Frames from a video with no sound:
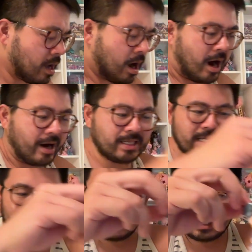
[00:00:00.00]
Honestly,
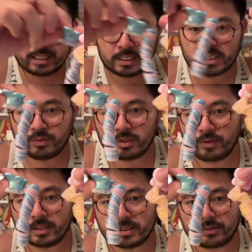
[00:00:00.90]
I think these two are the
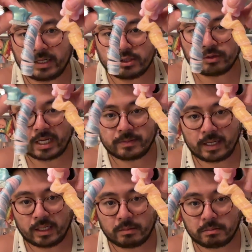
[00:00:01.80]
ones that Rachel gave
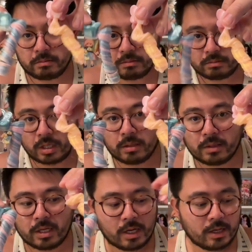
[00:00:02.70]
me.
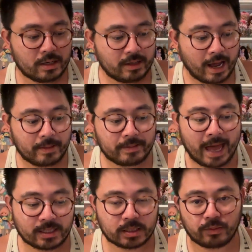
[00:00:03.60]

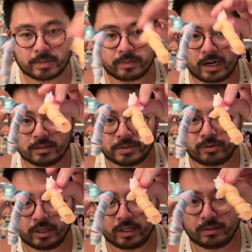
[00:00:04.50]
That's the one from
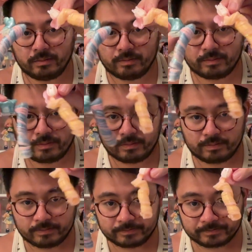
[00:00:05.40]
California.
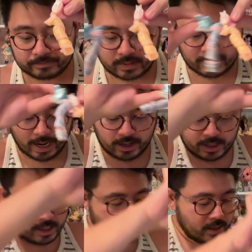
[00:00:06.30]
Okay.
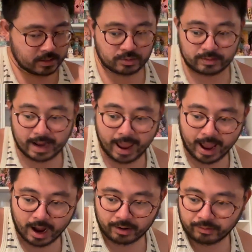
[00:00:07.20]
So
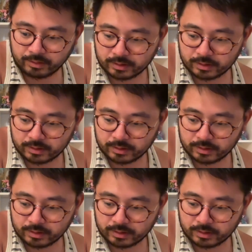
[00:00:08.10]
now